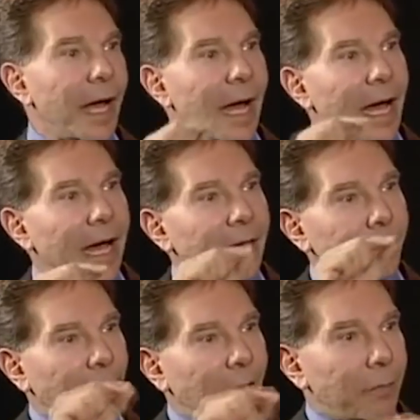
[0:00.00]
I
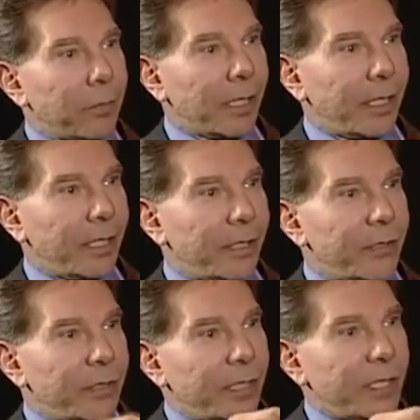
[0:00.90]
am
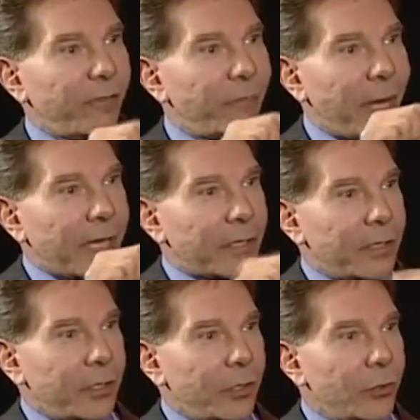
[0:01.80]
obligated to give back
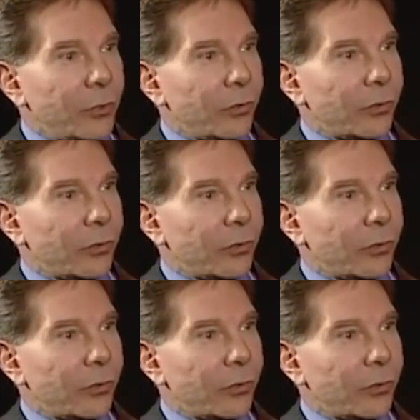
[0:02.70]
to you